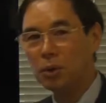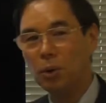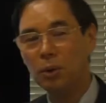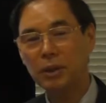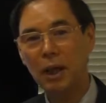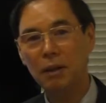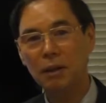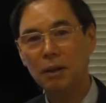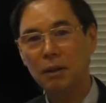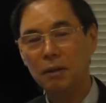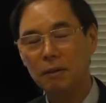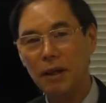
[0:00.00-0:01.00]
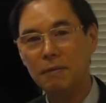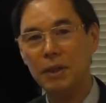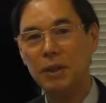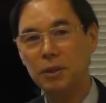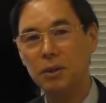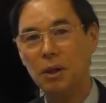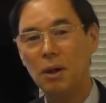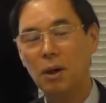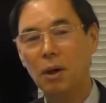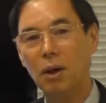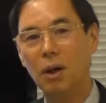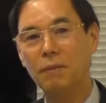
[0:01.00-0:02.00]
total revenue
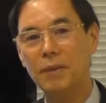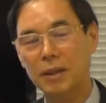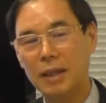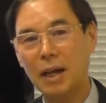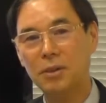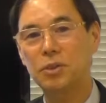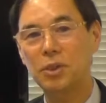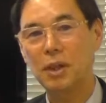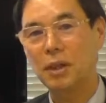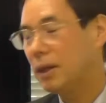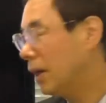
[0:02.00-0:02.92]
of the tax